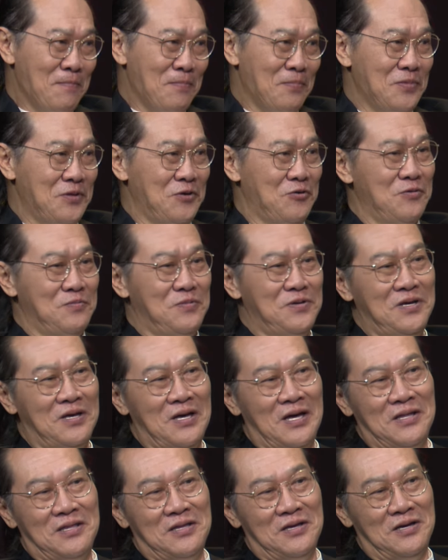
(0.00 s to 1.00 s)
it could be
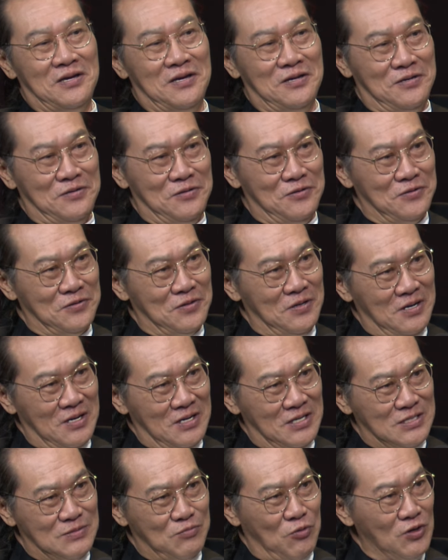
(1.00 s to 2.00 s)
at a
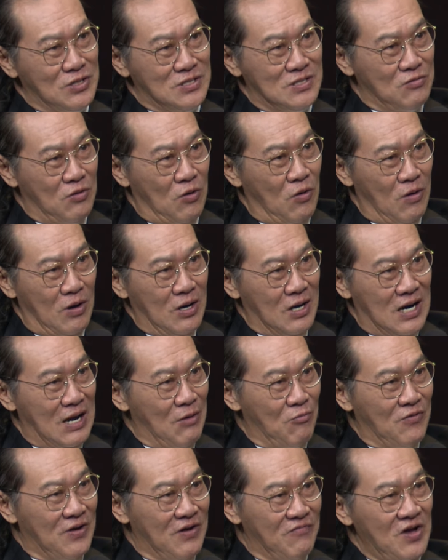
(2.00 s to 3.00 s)
sports club or
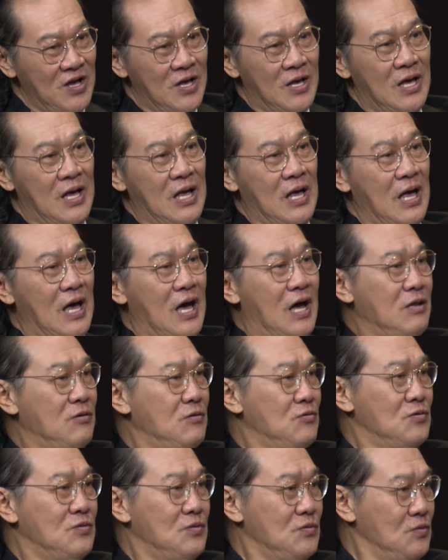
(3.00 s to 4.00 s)
whatever, and you
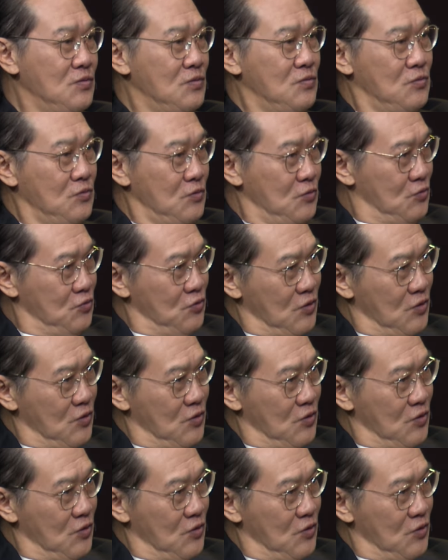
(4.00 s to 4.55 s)
do your